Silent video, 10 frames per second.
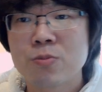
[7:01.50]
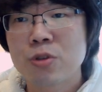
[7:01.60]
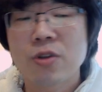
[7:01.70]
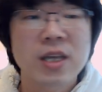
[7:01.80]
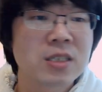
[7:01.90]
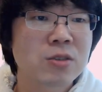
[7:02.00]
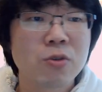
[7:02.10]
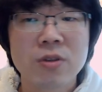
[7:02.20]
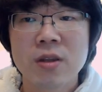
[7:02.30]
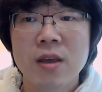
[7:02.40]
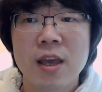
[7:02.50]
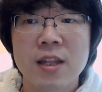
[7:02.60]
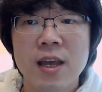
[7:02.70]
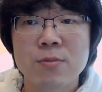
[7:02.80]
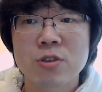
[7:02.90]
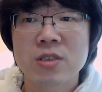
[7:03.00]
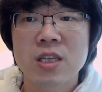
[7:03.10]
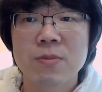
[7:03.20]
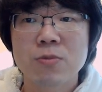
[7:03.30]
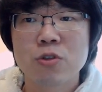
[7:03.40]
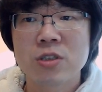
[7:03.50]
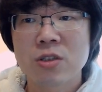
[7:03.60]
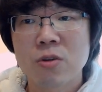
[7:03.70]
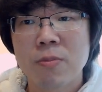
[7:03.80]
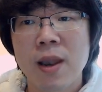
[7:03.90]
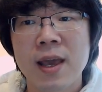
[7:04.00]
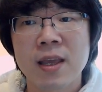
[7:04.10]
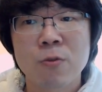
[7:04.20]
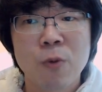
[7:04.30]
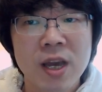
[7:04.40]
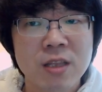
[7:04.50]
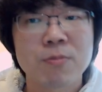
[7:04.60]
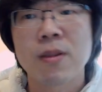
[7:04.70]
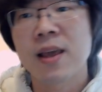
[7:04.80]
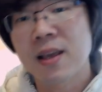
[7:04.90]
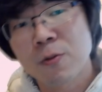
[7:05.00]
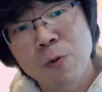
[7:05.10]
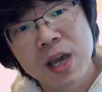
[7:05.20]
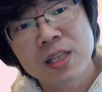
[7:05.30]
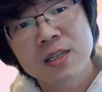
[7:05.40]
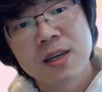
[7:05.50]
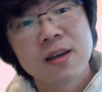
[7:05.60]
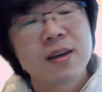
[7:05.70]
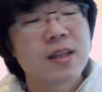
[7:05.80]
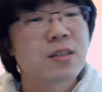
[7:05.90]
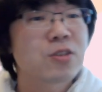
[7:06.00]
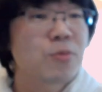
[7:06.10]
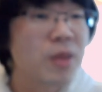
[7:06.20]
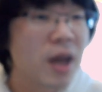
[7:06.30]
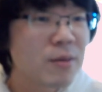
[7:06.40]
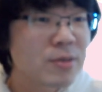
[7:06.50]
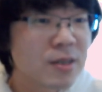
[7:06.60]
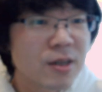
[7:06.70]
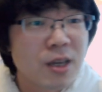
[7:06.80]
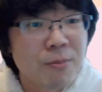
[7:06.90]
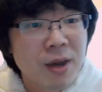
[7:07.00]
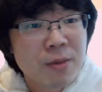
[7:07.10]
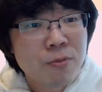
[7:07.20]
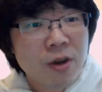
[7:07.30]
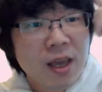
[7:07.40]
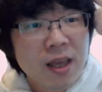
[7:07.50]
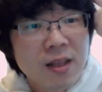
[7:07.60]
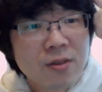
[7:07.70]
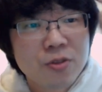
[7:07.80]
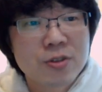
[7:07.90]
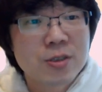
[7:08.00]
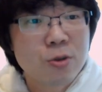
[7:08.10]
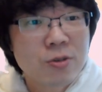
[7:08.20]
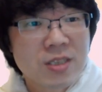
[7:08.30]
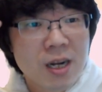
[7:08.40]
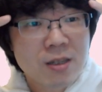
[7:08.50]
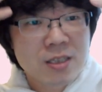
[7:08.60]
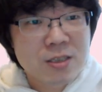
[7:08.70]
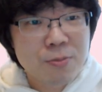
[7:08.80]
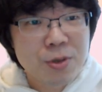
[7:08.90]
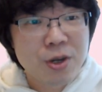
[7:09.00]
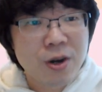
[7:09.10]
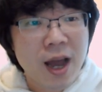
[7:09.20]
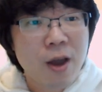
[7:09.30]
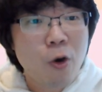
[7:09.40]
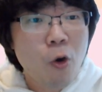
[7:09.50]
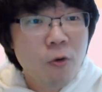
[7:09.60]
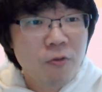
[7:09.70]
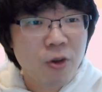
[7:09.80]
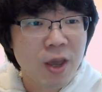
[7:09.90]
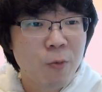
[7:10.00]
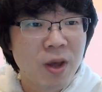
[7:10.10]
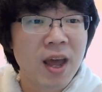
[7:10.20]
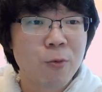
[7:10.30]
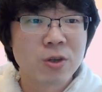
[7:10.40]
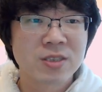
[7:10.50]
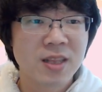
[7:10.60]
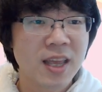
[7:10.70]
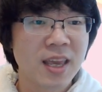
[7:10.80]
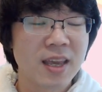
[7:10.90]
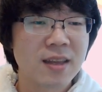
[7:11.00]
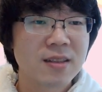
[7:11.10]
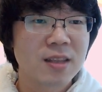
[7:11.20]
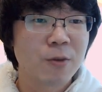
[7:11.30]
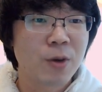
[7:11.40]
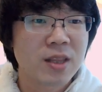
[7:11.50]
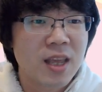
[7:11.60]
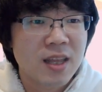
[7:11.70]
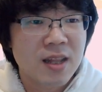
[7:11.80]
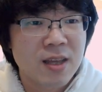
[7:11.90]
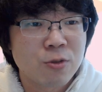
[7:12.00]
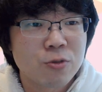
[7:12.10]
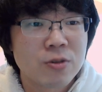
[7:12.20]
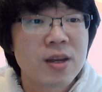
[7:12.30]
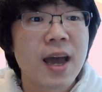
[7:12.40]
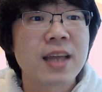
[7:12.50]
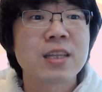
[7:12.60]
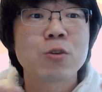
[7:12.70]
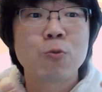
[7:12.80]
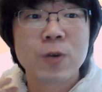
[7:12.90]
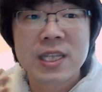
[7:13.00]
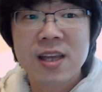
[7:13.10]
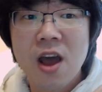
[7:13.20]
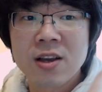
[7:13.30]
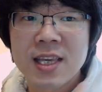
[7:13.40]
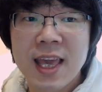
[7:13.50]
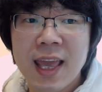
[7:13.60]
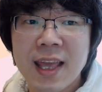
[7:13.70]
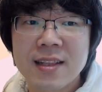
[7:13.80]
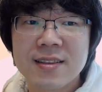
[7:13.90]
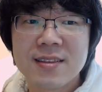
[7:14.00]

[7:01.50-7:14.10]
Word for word: put any stone and I just keep using the black and white black and white and then sometimes in my brain the stones are disappear I all forget what I was thinking then what can I do I need to read again